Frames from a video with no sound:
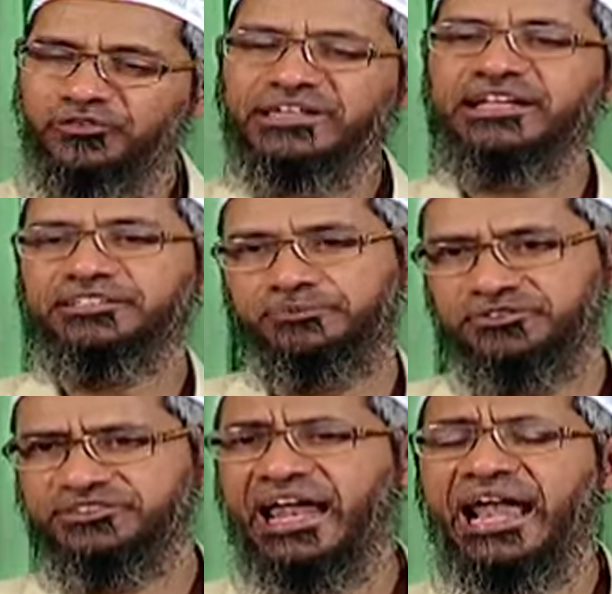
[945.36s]
we tell the
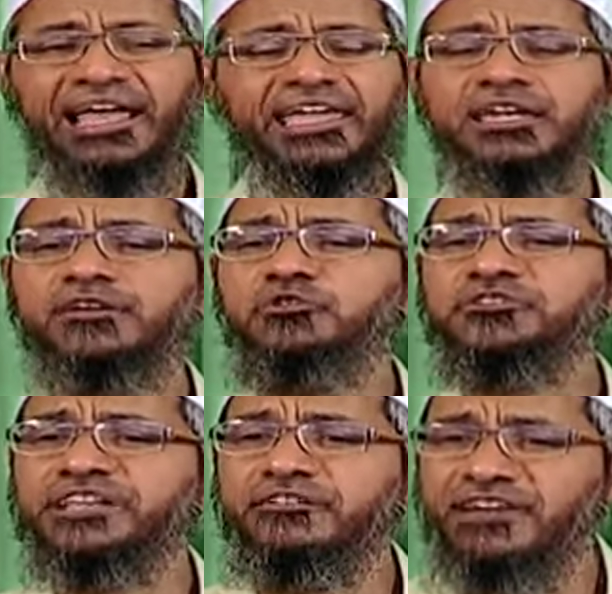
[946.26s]
person, and I can give you
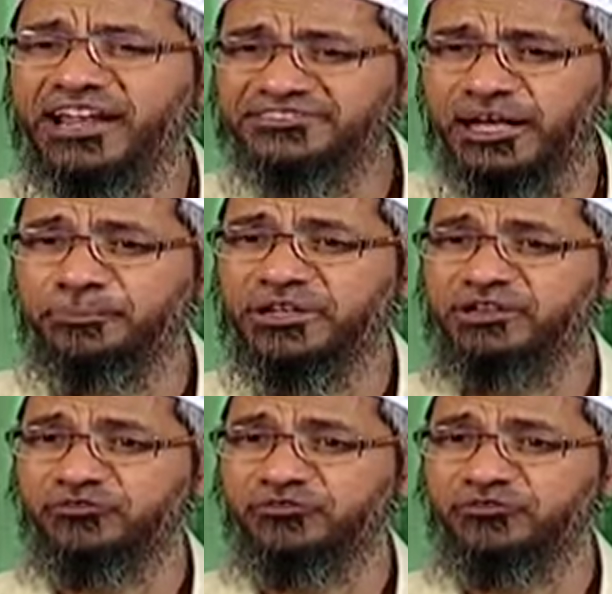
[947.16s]
several examples.